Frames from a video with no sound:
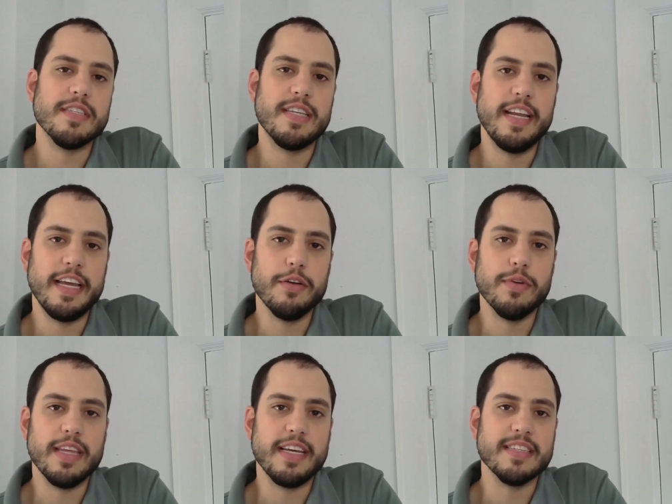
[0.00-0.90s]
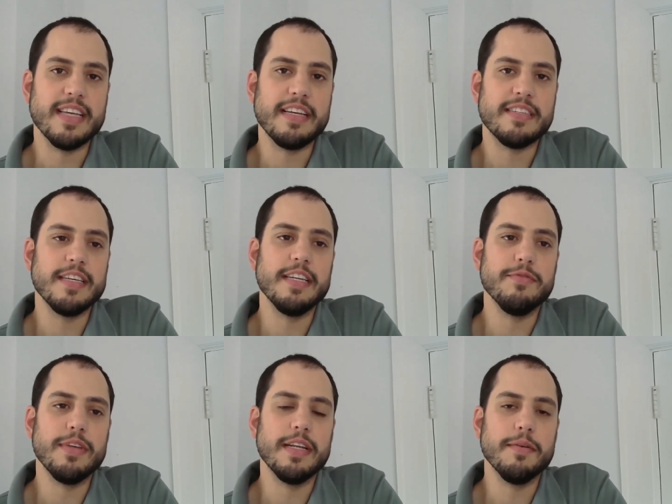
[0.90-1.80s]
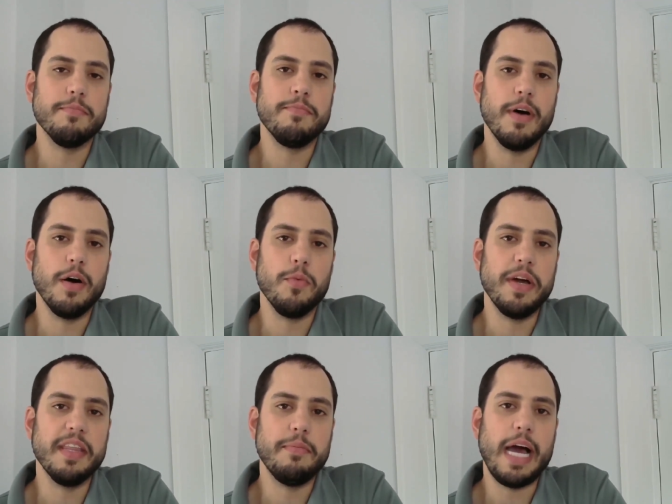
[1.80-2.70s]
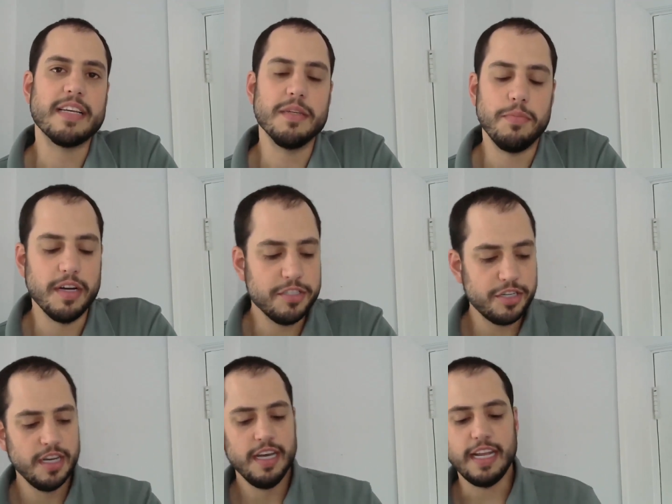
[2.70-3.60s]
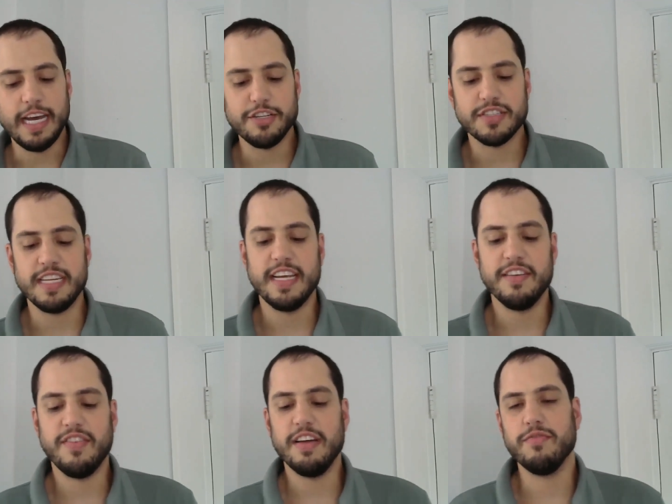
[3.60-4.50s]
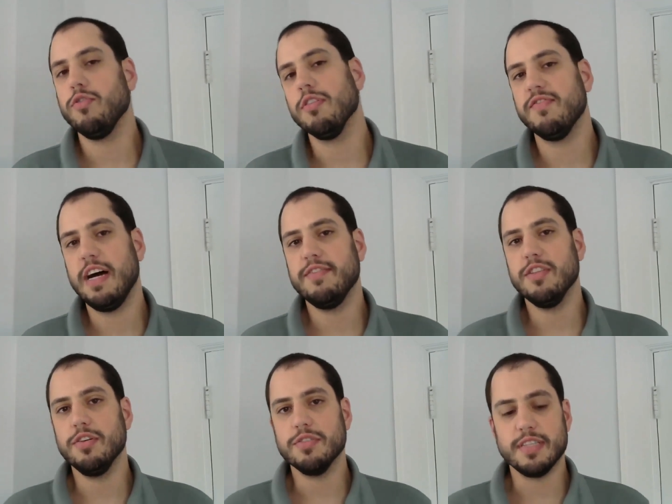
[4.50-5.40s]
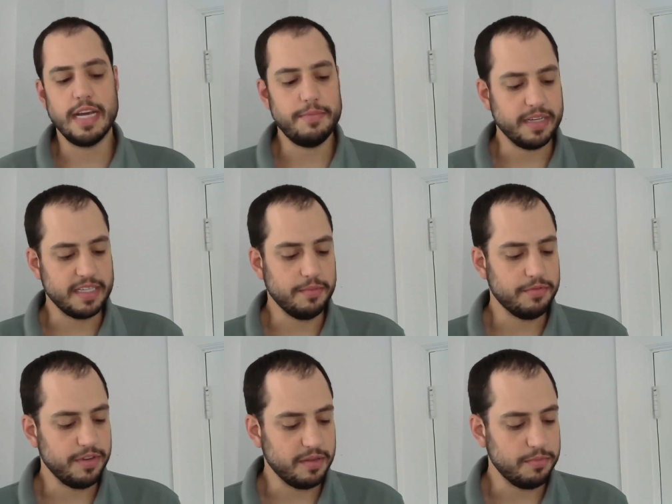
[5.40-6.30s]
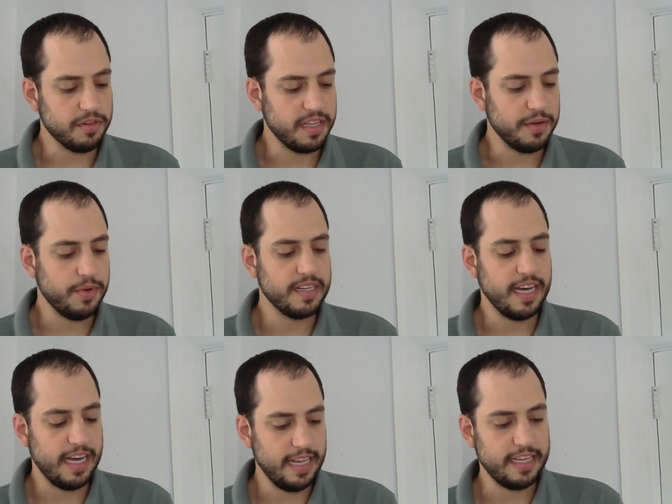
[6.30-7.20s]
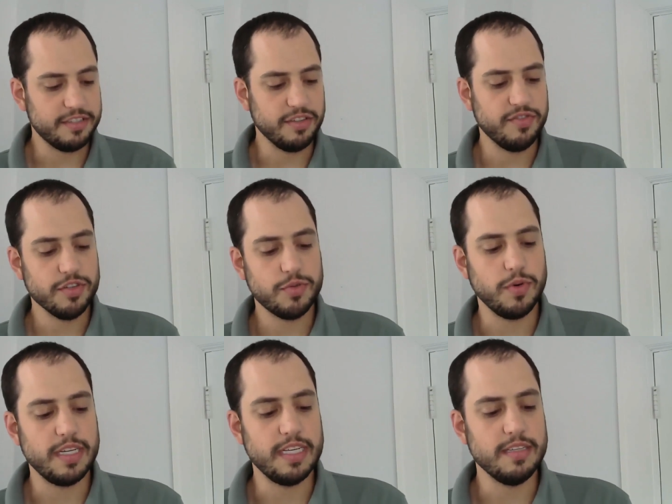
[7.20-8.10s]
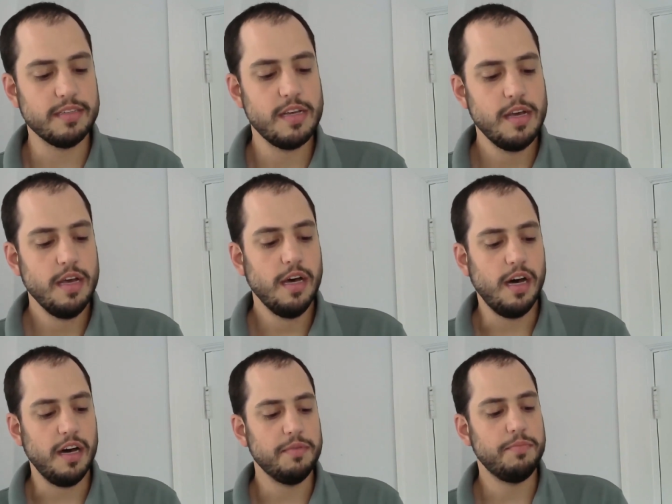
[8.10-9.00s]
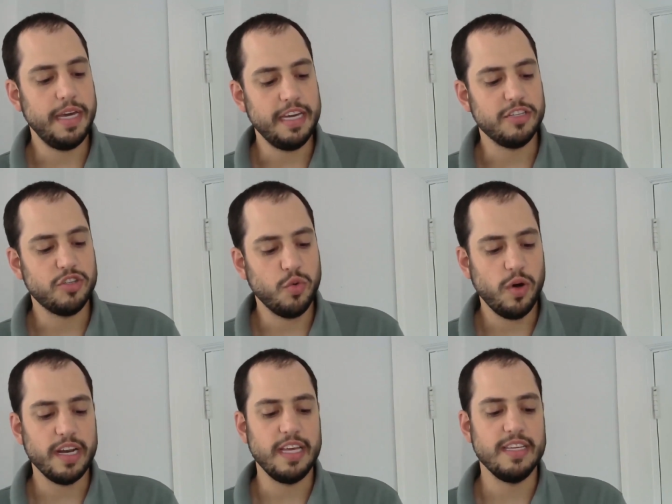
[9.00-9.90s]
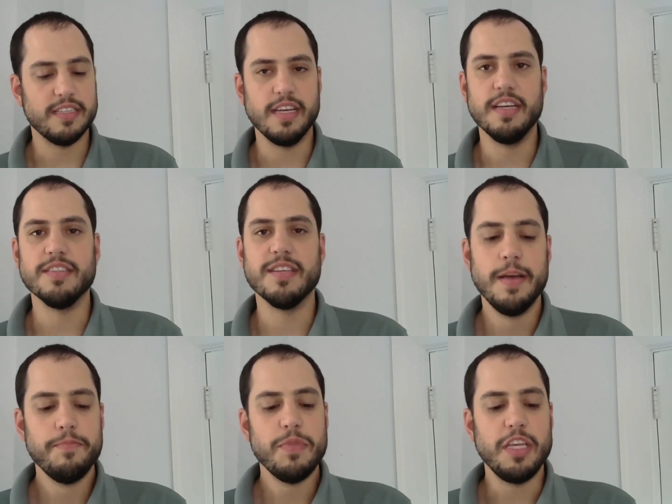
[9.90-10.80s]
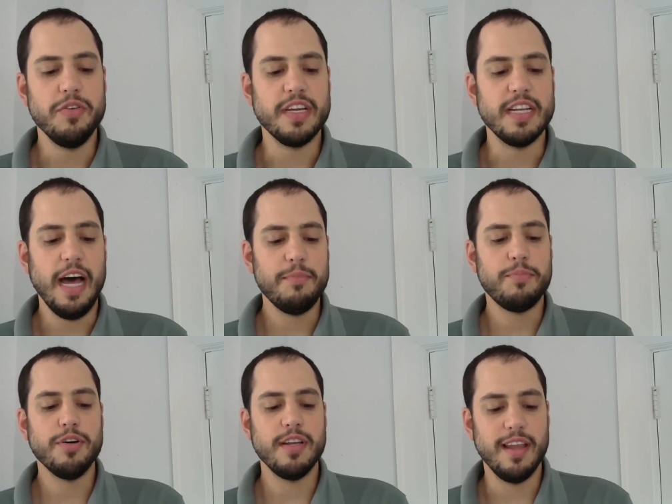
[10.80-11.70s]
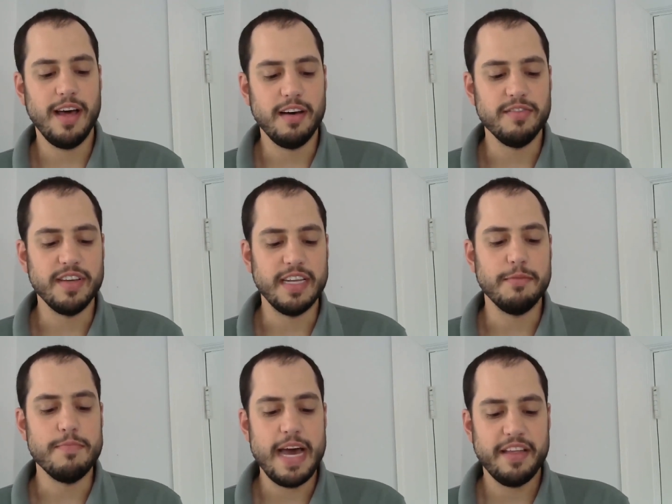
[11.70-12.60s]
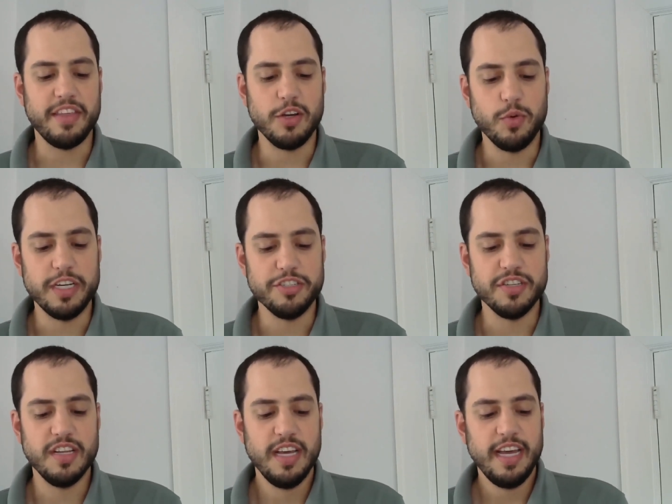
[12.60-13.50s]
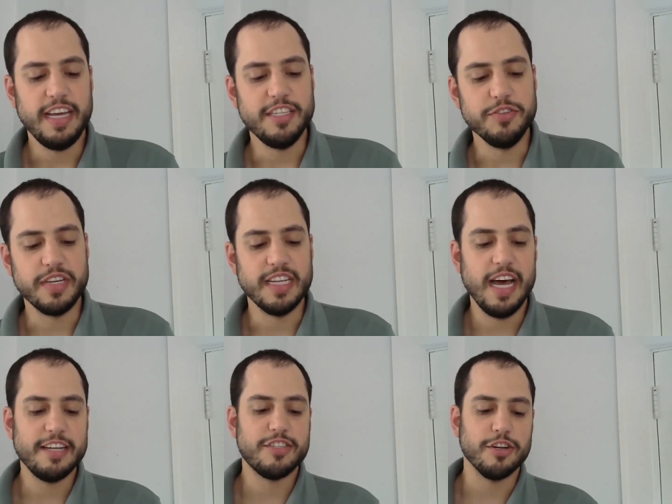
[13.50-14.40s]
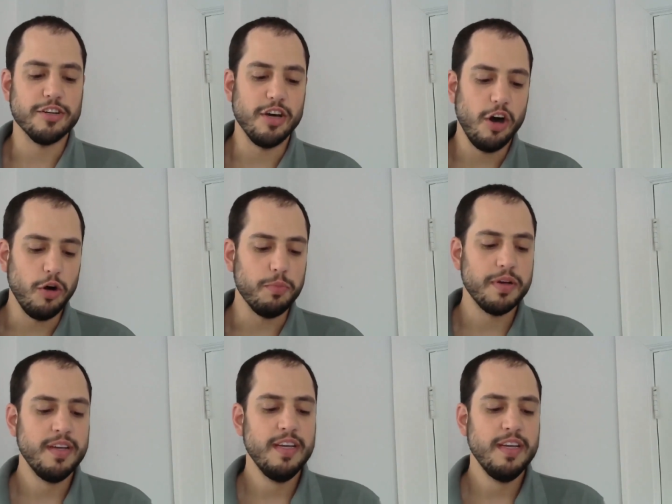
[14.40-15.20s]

and stating it really concisely in, in a, a, way that packs a punch. And I just identified four or five of those that I picked up throughout the book that I wanted to highlight. So the first one is on page 20, he says, You cannot put love in a math equation, and you cannot turn hope